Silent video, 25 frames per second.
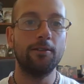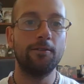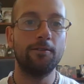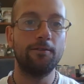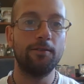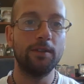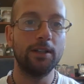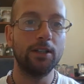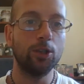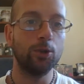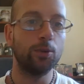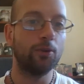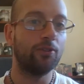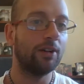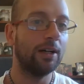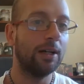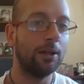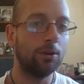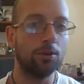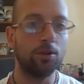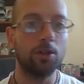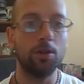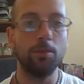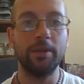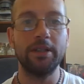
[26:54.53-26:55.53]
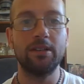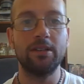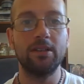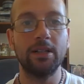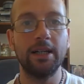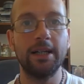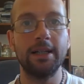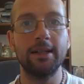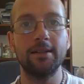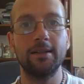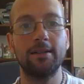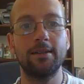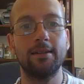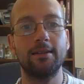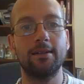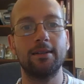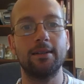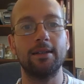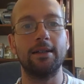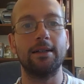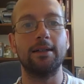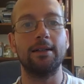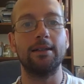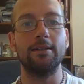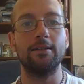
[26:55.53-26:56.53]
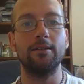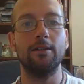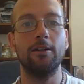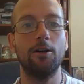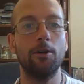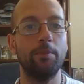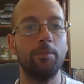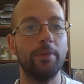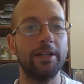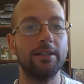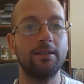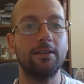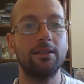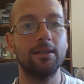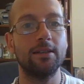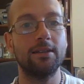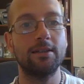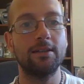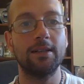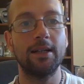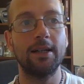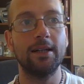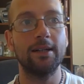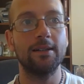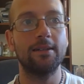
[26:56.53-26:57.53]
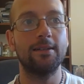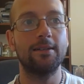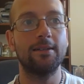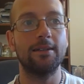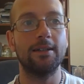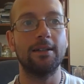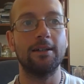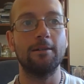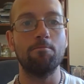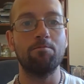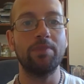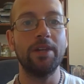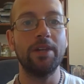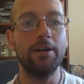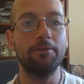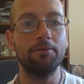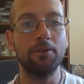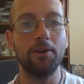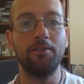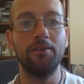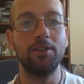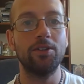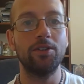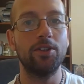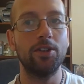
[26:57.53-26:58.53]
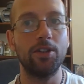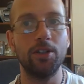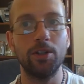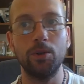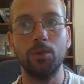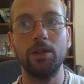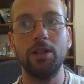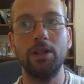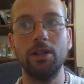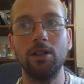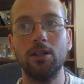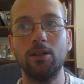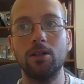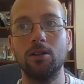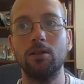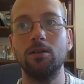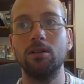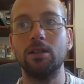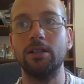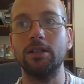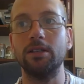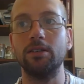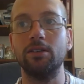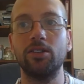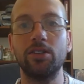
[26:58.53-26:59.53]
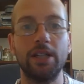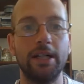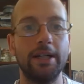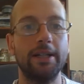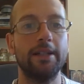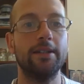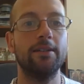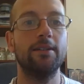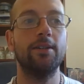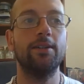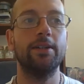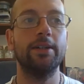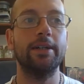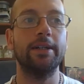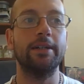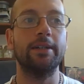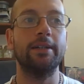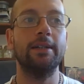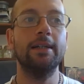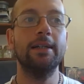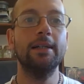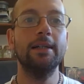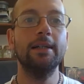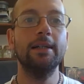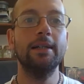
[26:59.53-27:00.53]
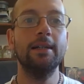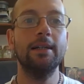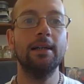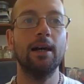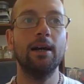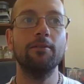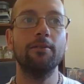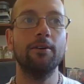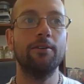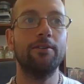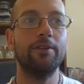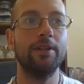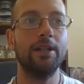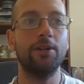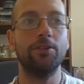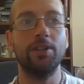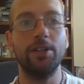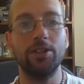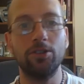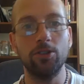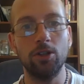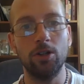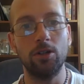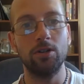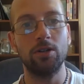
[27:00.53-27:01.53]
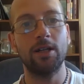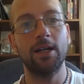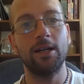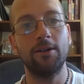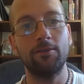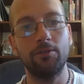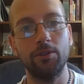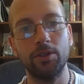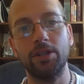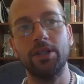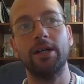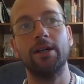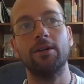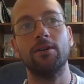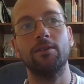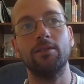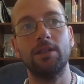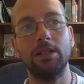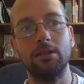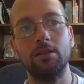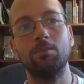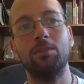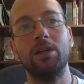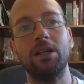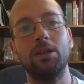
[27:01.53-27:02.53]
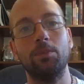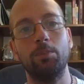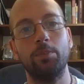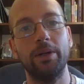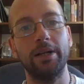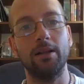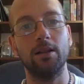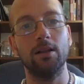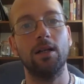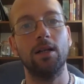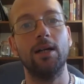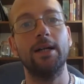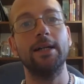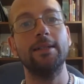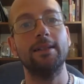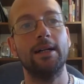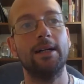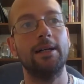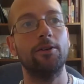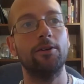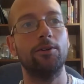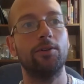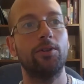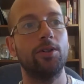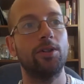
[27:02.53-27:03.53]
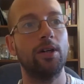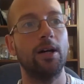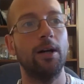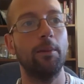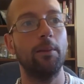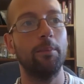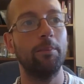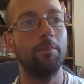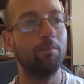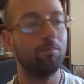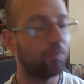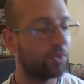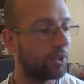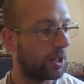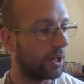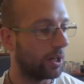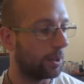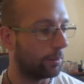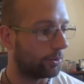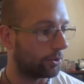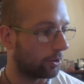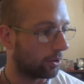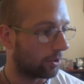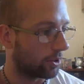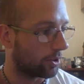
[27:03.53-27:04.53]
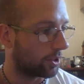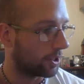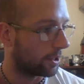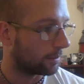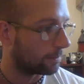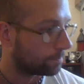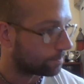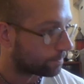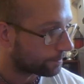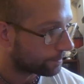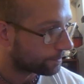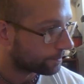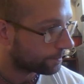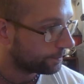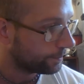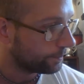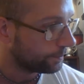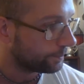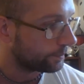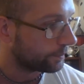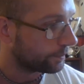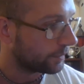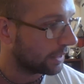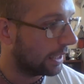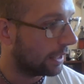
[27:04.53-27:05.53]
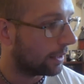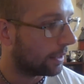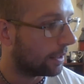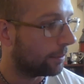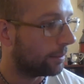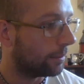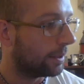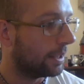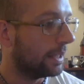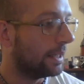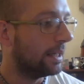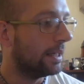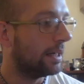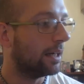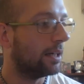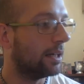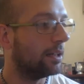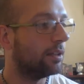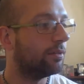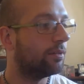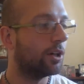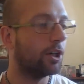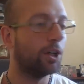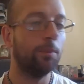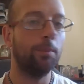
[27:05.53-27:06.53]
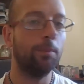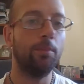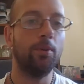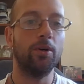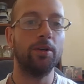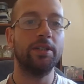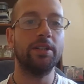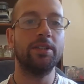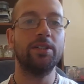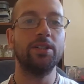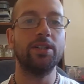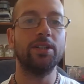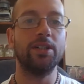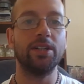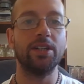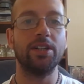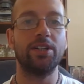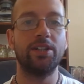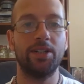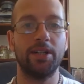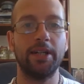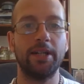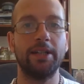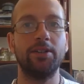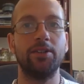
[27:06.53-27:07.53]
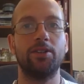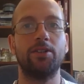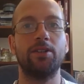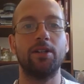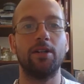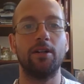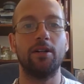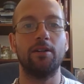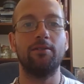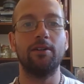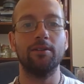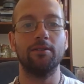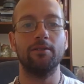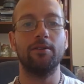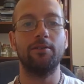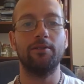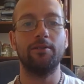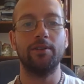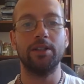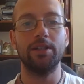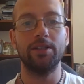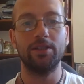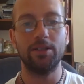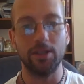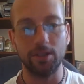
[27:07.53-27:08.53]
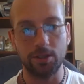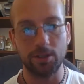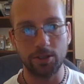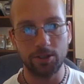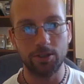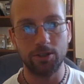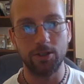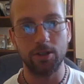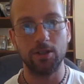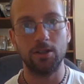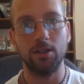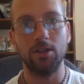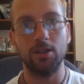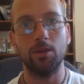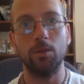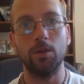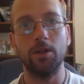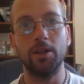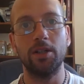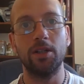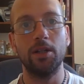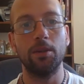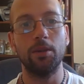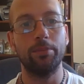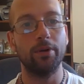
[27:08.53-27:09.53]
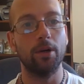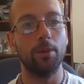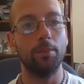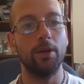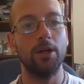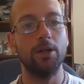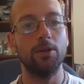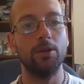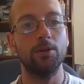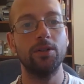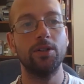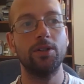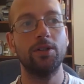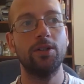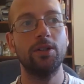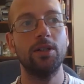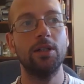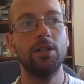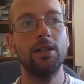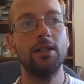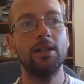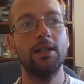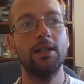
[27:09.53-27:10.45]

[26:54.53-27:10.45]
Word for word: filled with alchemy texts and hermetic texts, everything to do with the occult and science and everything else. all gathered there. It's this big lighthouse type structure. Is very important. This is the center of everything. This is scholarly work. He promotes